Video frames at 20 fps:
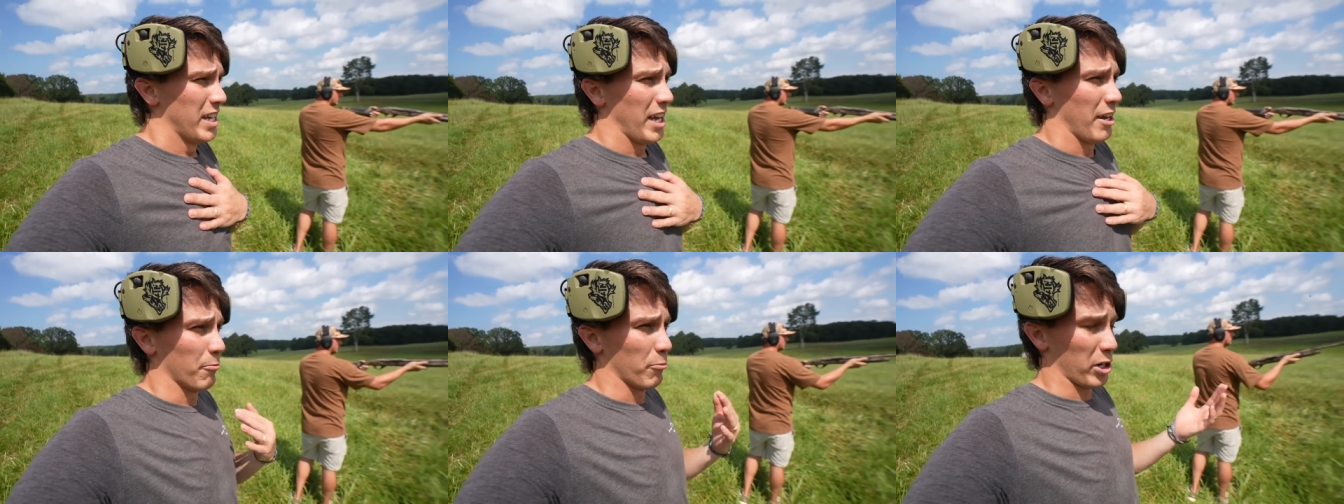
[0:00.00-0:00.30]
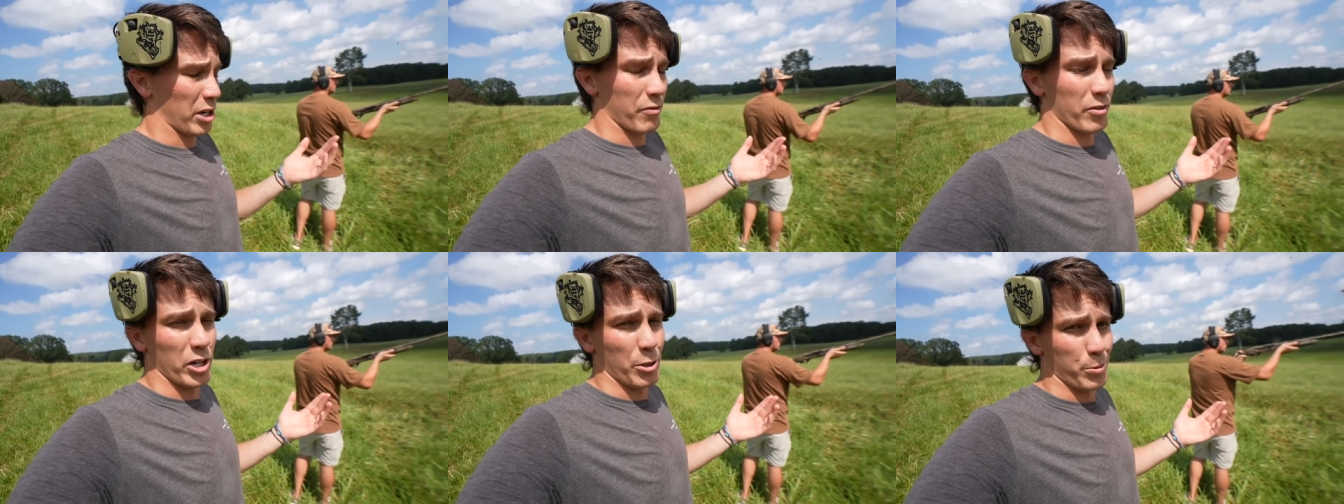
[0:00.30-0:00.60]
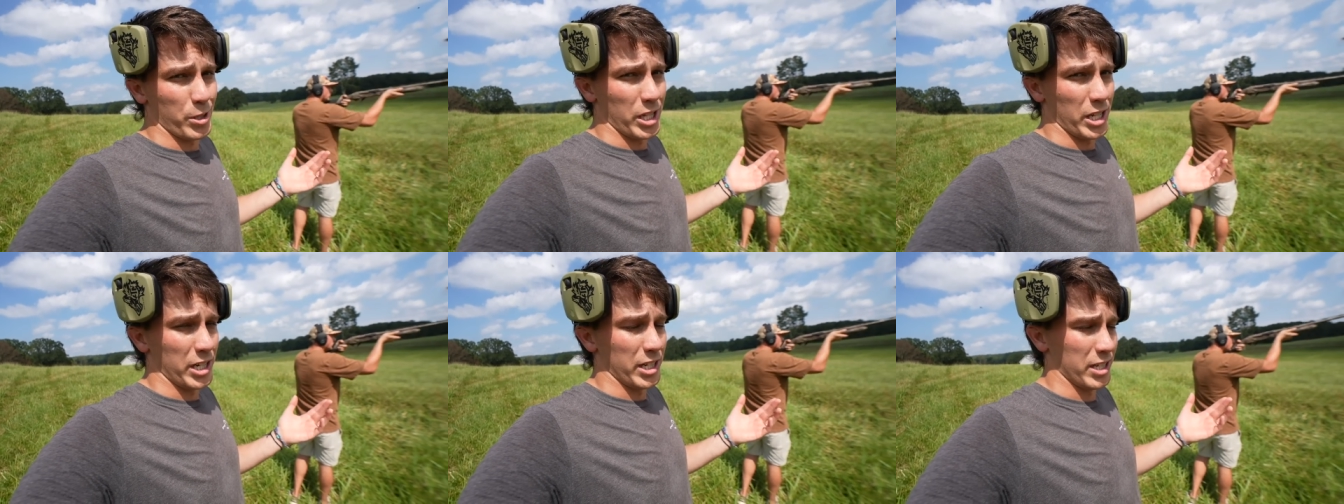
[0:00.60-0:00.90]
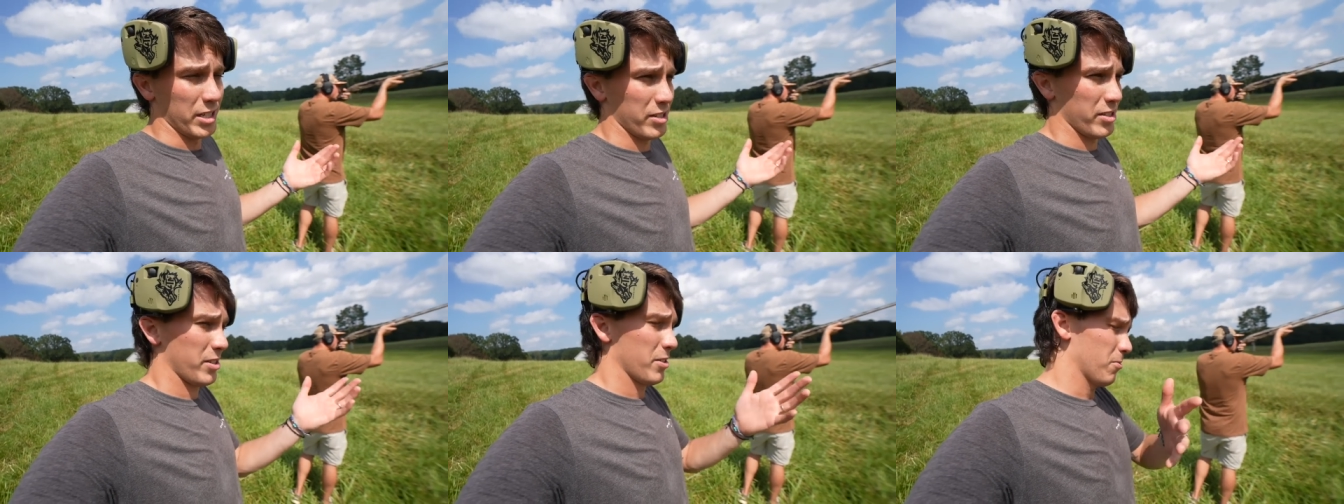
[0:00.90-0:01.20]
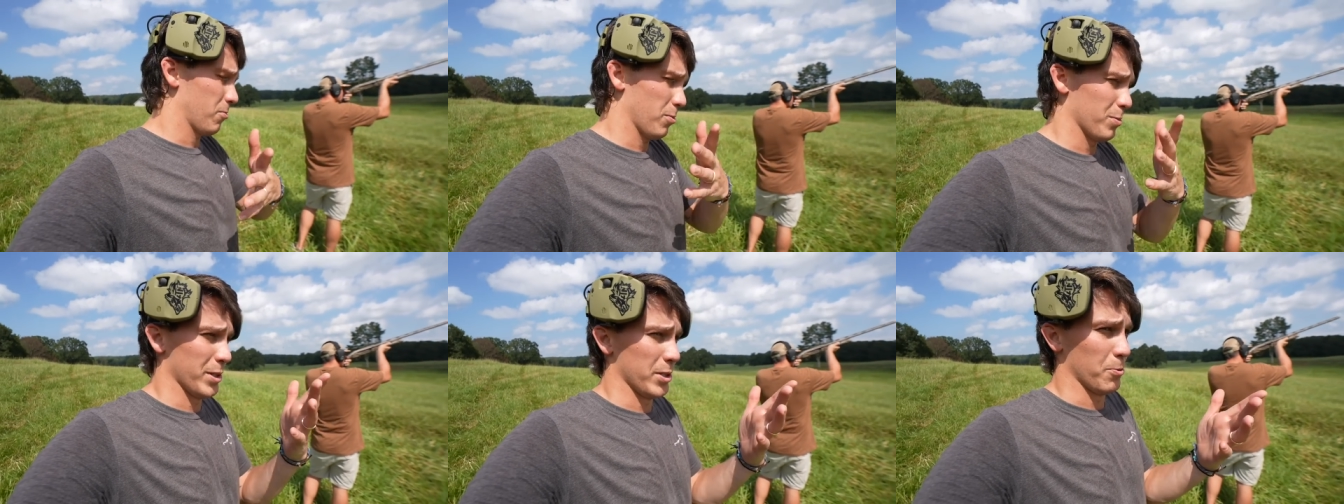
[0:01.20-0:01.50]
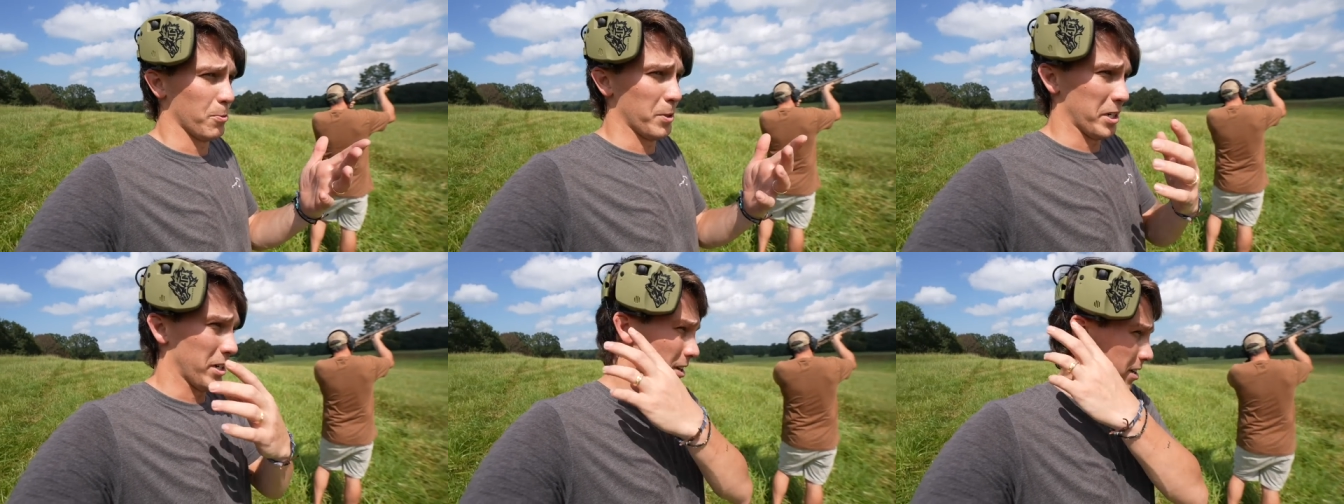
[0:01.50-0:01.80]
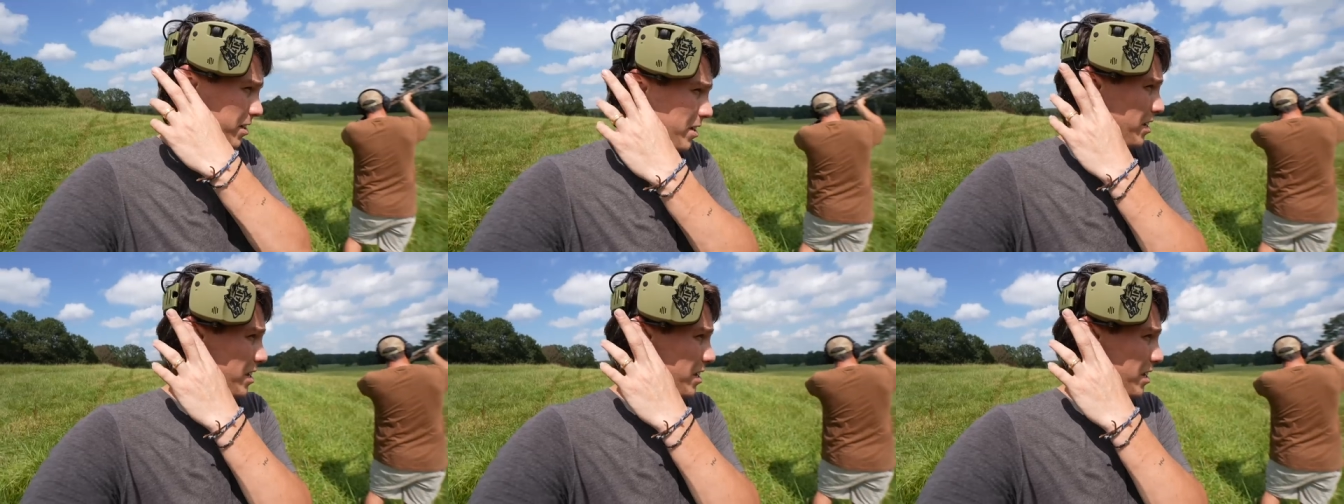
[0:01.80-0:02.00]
And whatever number that is will be the winner.